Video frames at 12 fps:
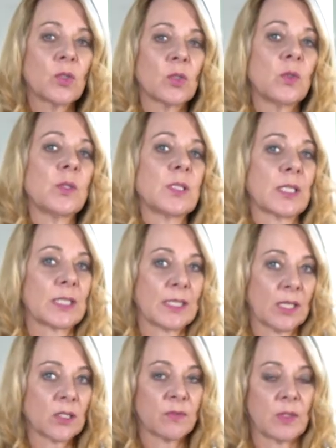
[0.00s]
tool
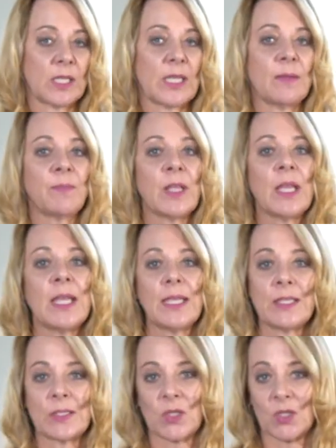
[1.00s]
successfully
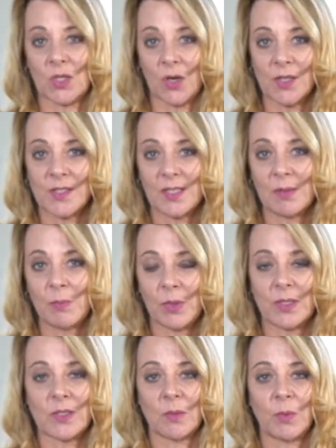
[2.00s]
is the scarcity
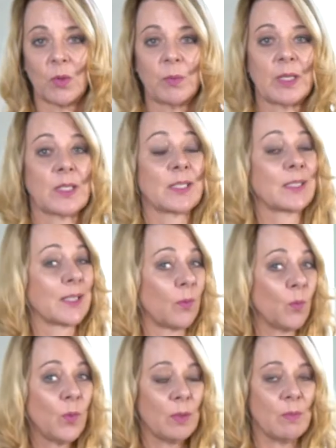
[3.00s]
principle, because
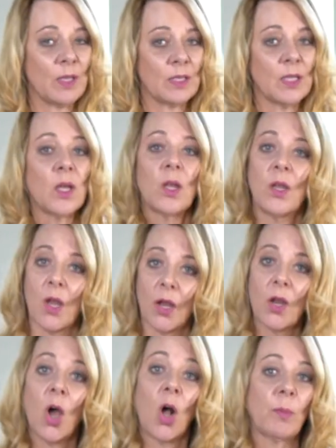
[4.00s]
some women,
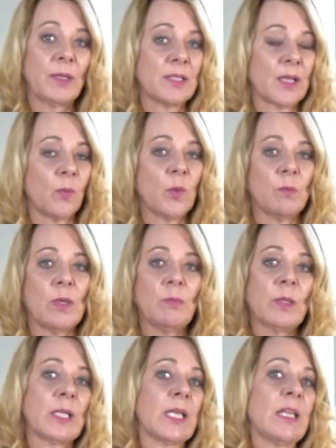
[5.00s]
not all, but some women
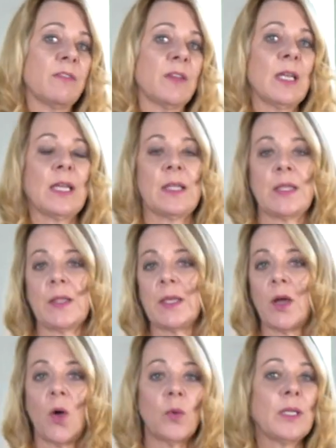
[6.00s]
believe that
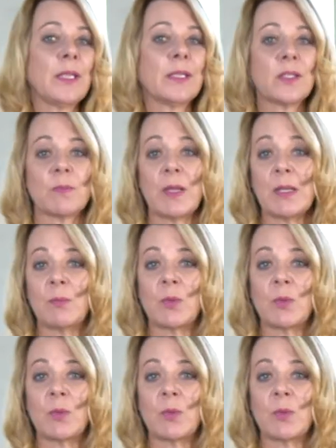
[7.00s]
there are only this many